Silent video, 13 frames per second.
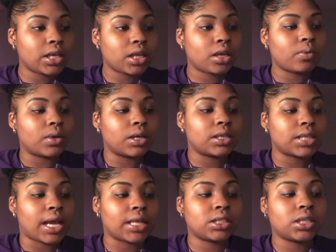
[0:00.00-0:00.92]
did was
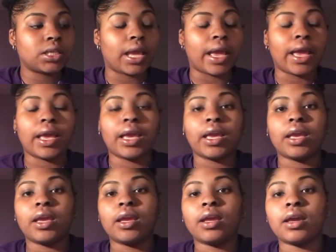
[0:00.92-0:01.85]
I took
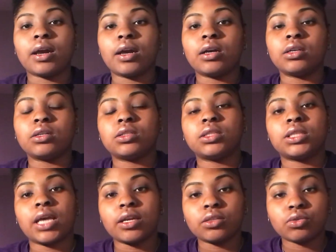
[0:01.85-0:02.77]
a
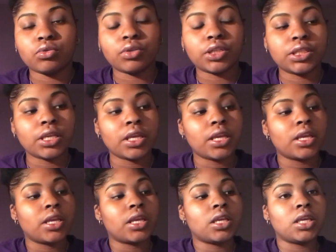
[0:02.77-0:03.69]
science course
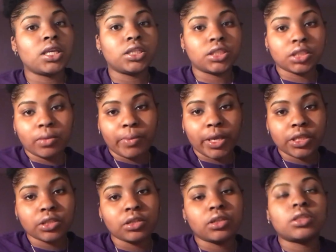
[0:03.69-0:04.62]
each
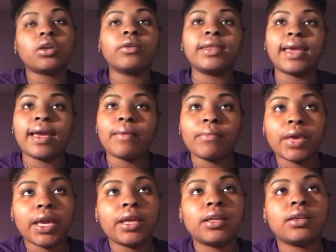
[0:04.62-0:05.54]
semester, so that
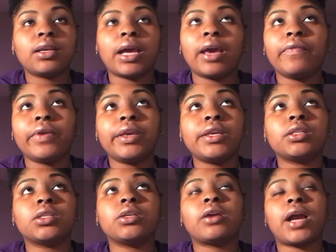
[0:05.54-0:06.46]
made life
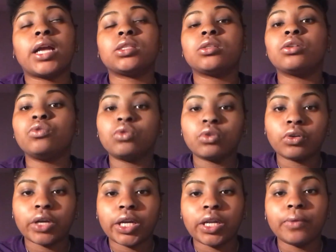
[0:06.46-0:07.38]
easier. I took dual
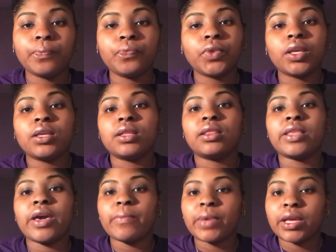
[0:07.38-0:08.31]
credit.
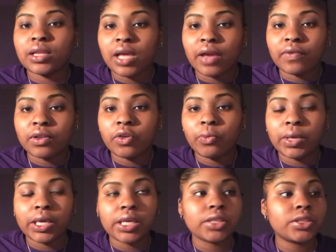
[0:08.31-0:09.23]
That made life a little
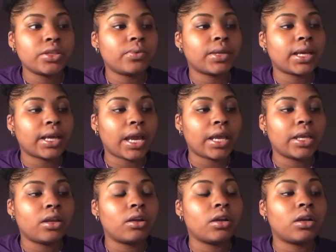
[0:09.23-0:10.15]
bit easier when I got
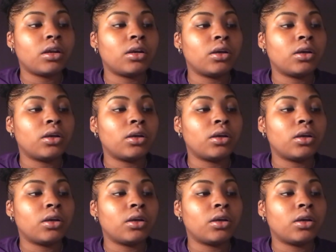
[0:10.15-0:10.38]
here.